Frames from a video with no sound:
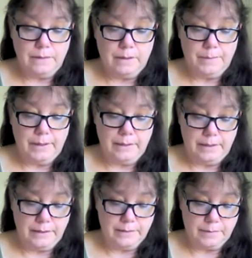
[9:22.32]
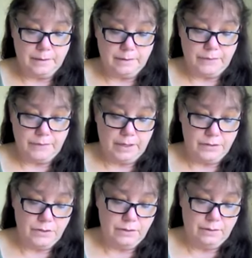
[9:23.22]
I might need some
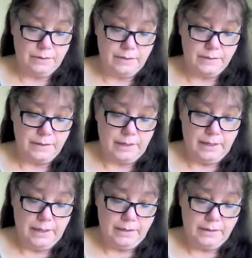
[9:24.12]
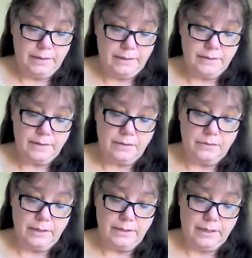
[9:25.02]
clarification on this. This is a
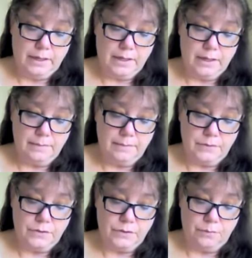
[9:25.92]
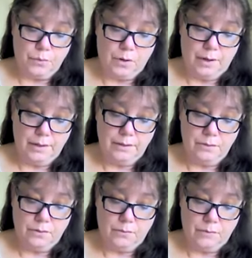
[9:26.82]
great time to broaden
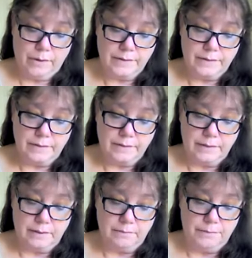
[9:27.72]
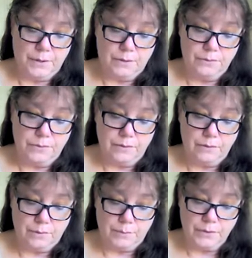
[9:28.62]
your horizons in both
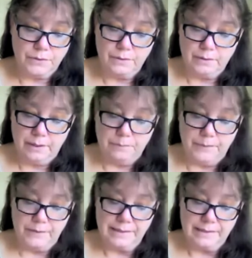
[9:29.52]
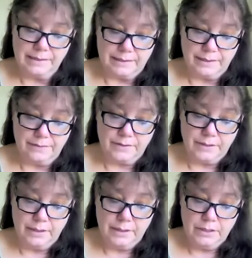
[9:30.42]
your personal and business lives.
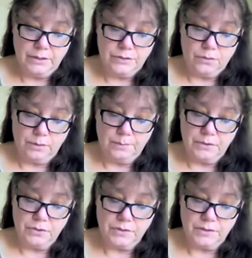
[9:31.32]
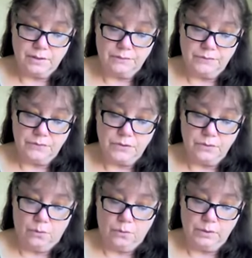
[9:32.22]
Don't limit yourself
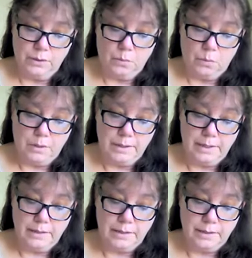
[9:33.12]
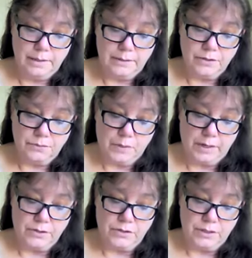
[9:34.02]
to only one
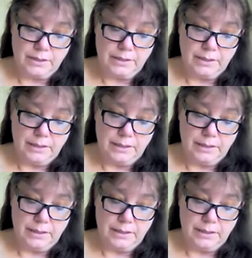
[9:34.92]
direction.